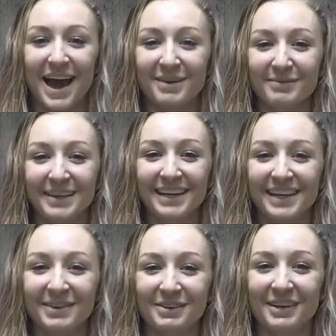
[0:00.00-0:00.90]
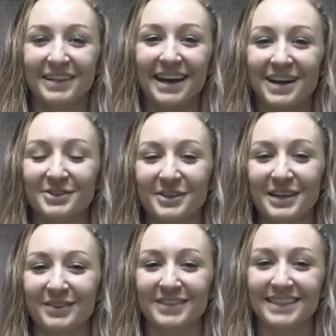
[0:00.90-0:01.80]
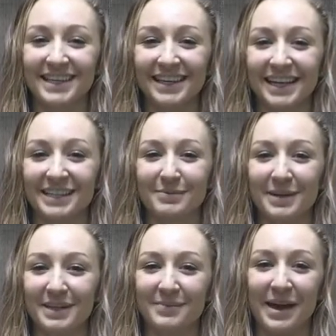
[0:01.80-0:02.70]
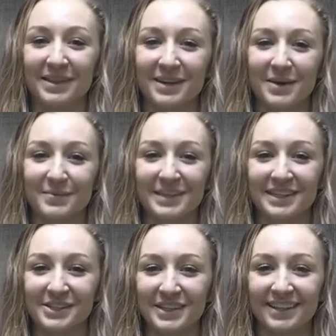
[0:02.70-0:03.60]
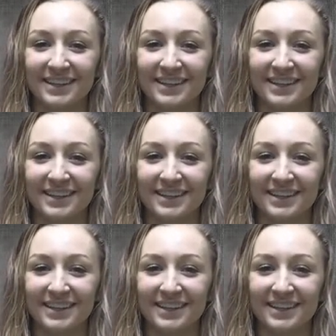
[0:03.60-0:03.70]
I'm Lainey Huter and I joined FCCLA to be in the math competition.